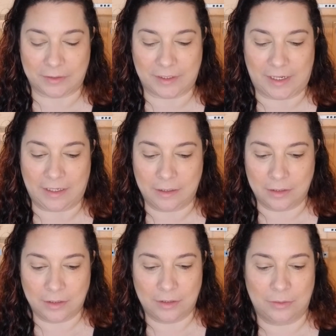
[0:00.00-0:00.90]
today,
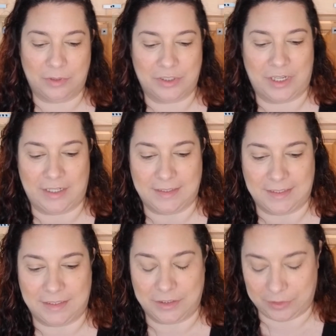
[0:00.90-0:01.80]
which I
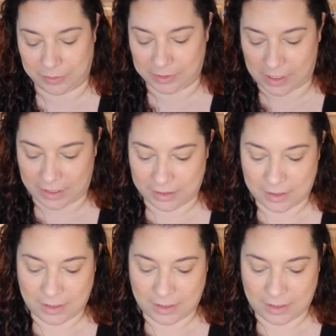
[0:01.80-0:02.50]
tend to do a lot.